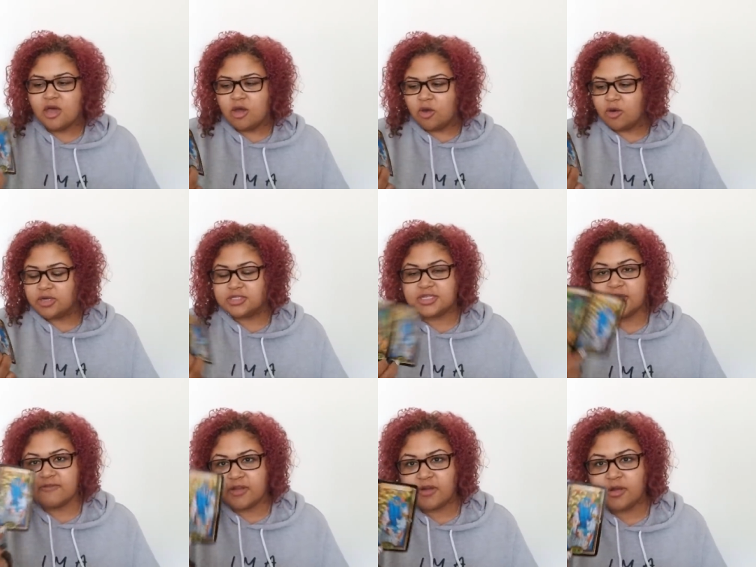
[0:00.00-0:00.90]
or it's
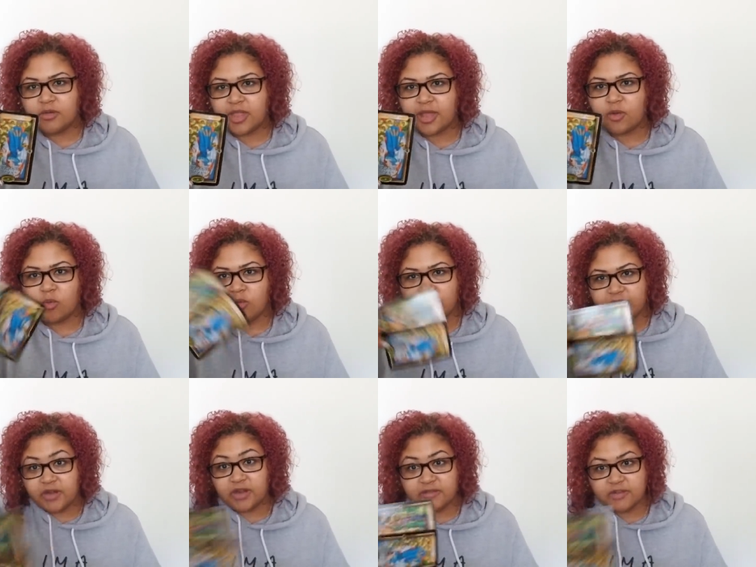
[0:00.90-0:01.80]
like very, like
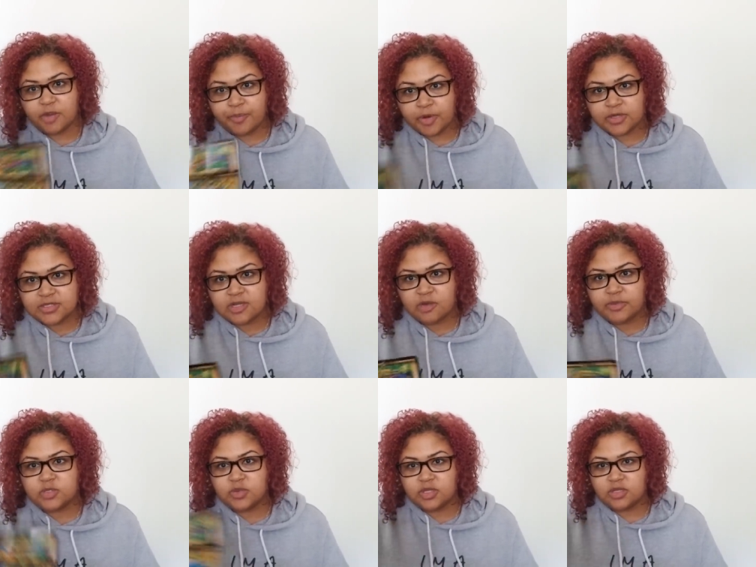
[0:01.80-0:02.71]
very, very personal
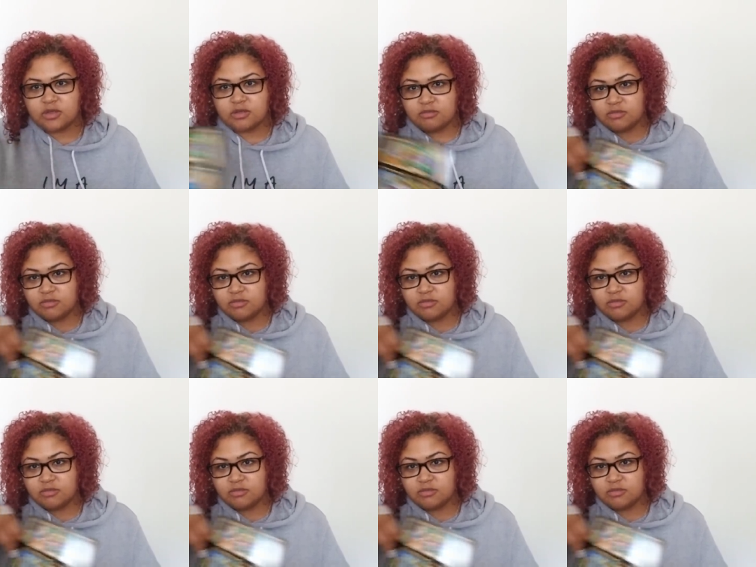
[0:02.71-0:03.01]
between